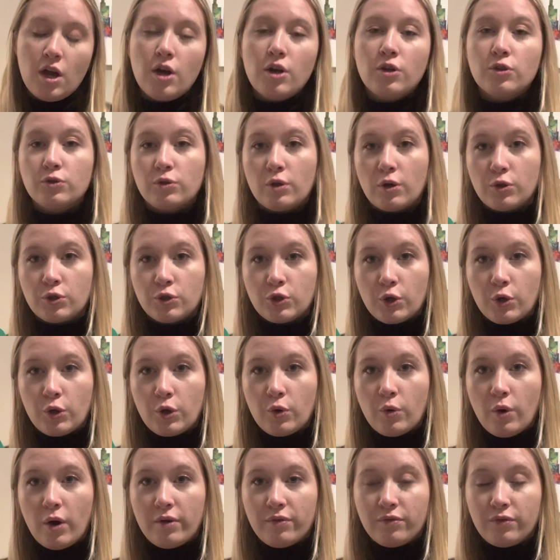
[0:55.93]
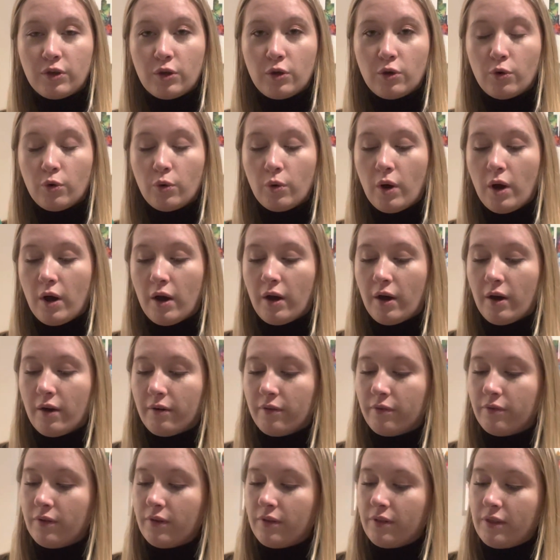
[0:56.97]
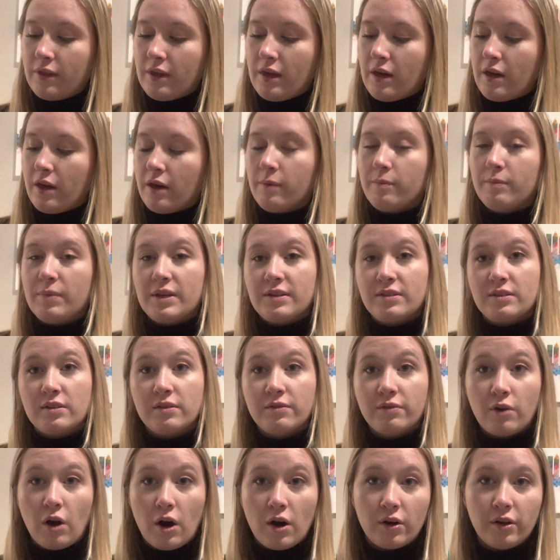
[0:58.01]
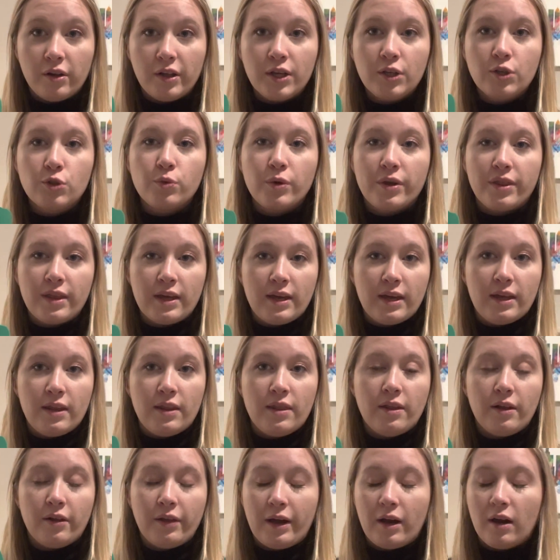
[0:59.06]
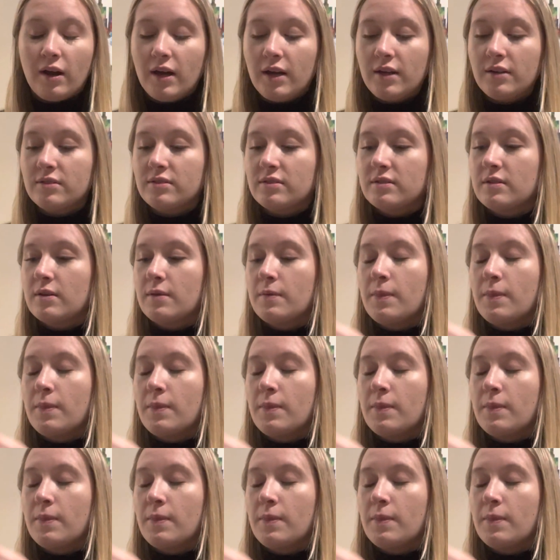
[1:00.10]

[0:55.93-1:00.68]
So I'll show you a few of the pieces of cartilage within the larynx.